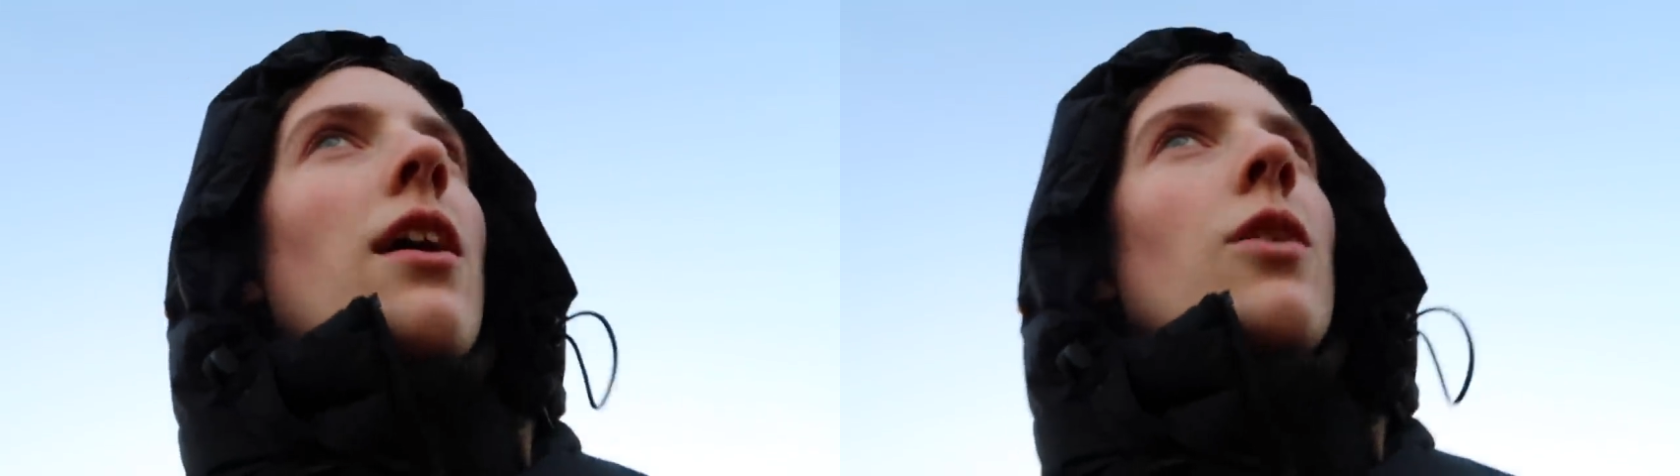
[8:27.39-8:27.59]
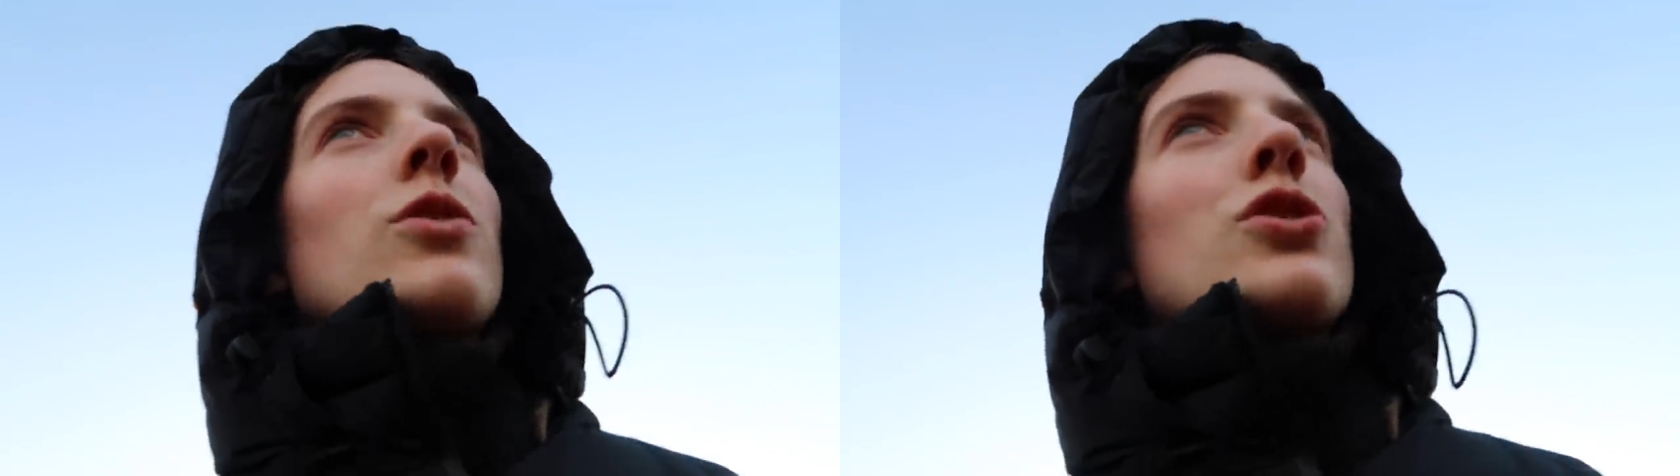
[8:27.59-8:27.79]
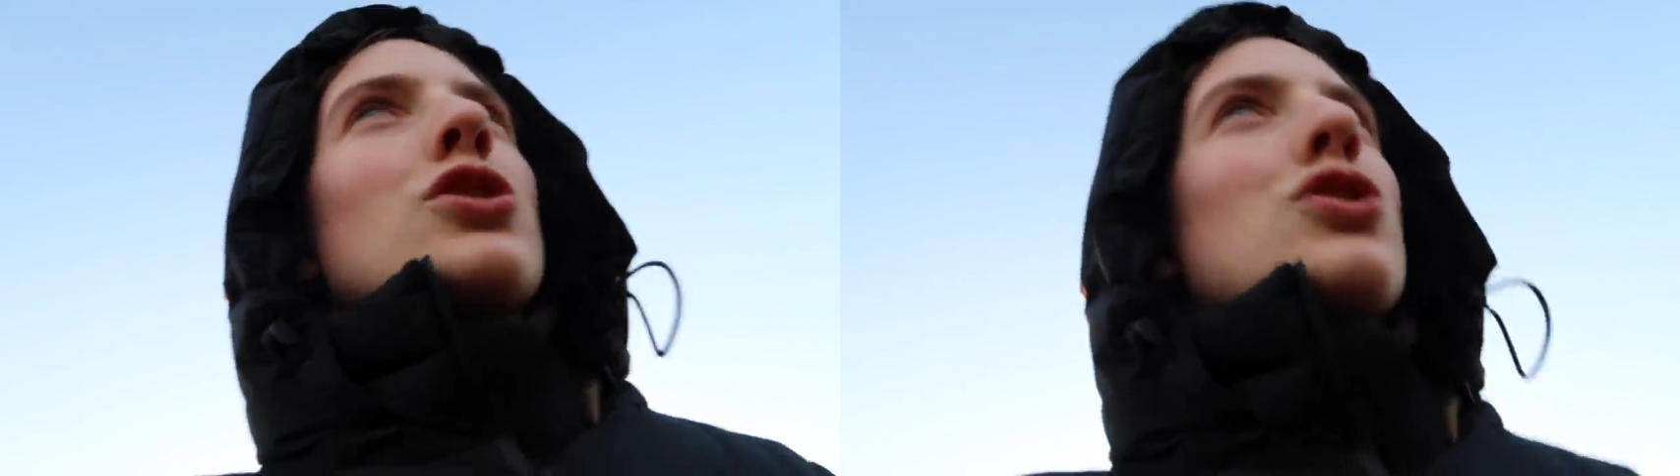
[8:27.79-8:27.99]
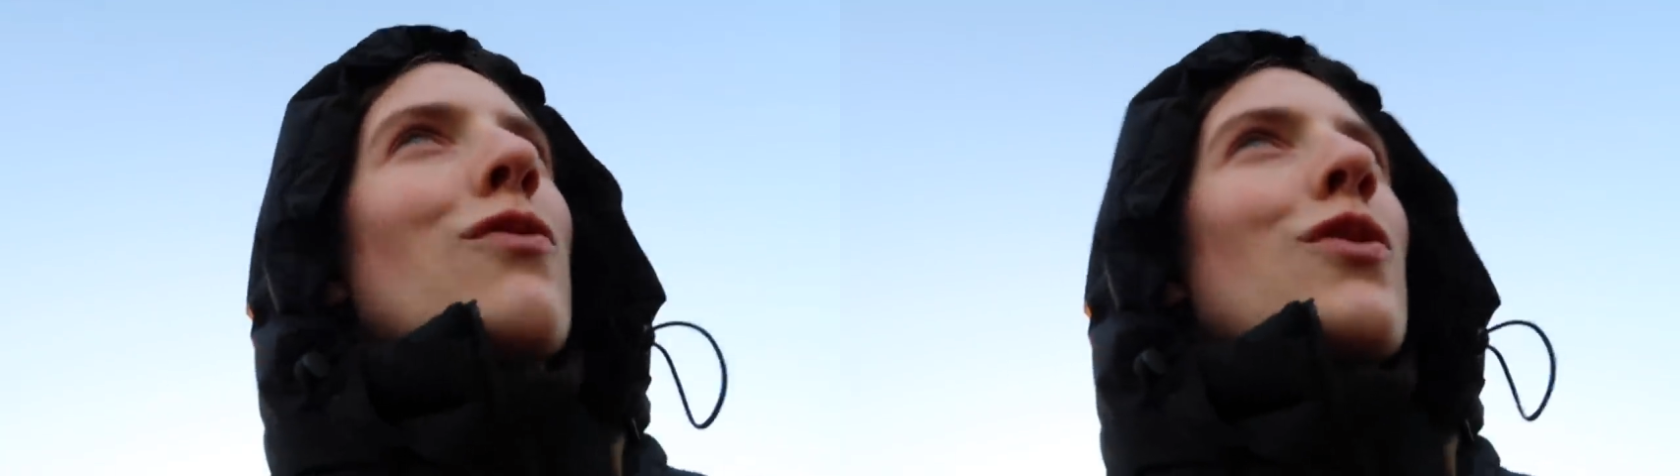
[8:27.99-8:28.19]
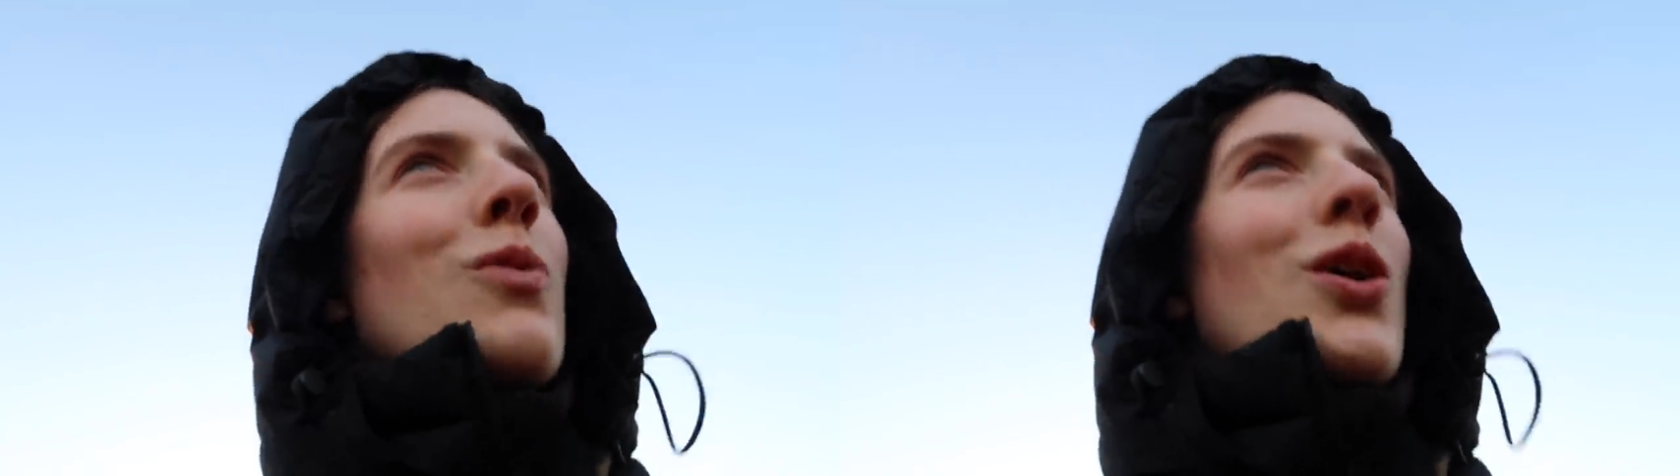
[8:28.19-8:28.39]
Oh, look at this
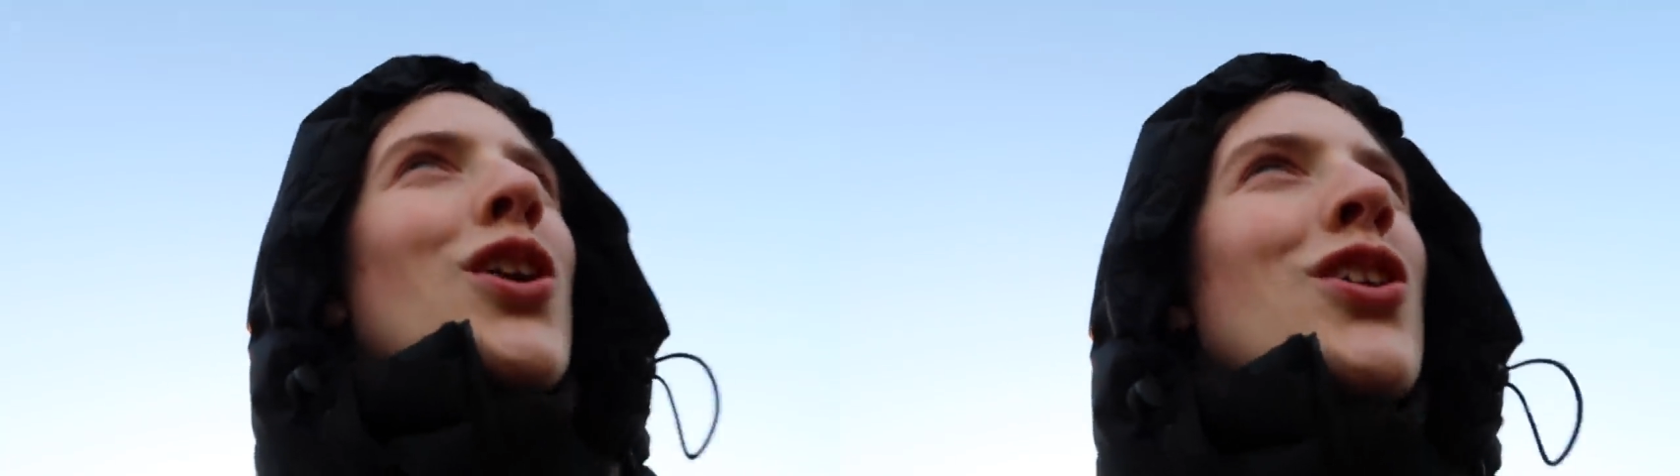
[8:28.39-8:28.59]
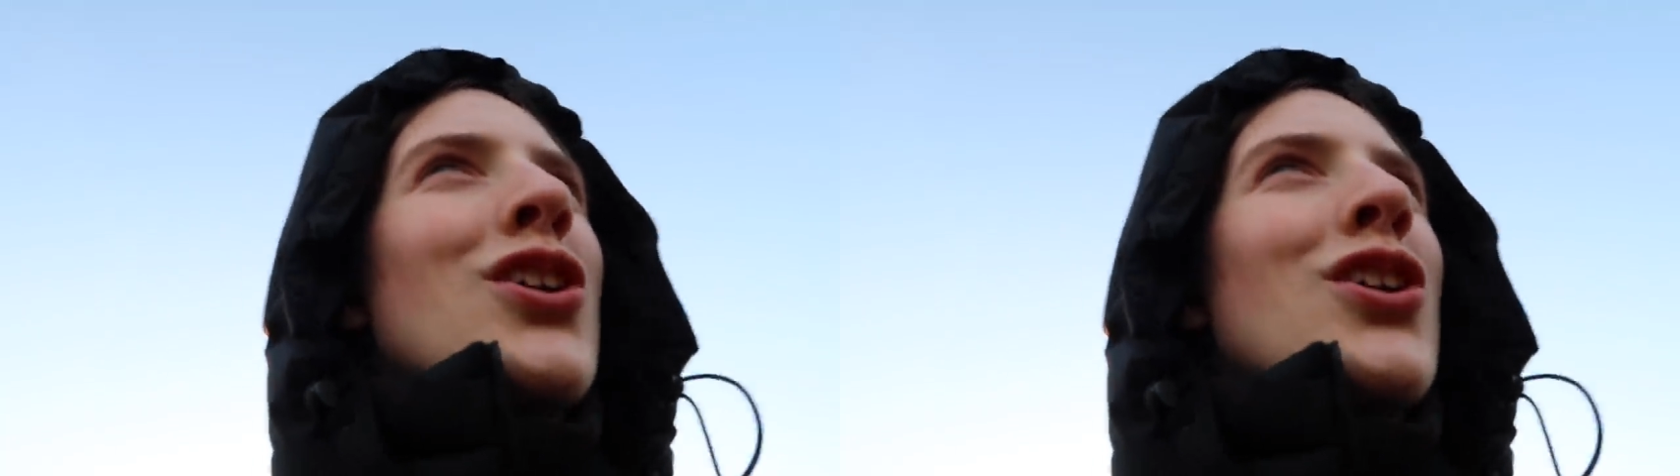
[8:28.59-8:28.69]
other one.